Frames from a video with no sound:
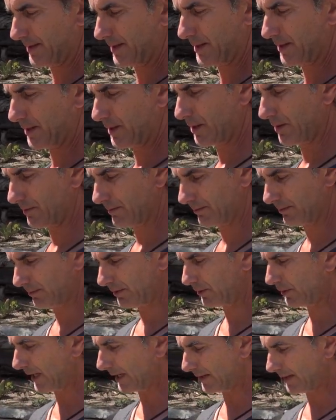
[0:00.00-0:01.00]
There you go,
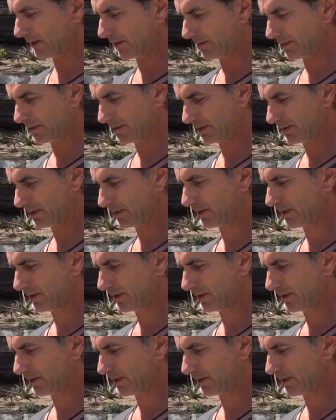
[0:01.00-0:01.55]
shake it off.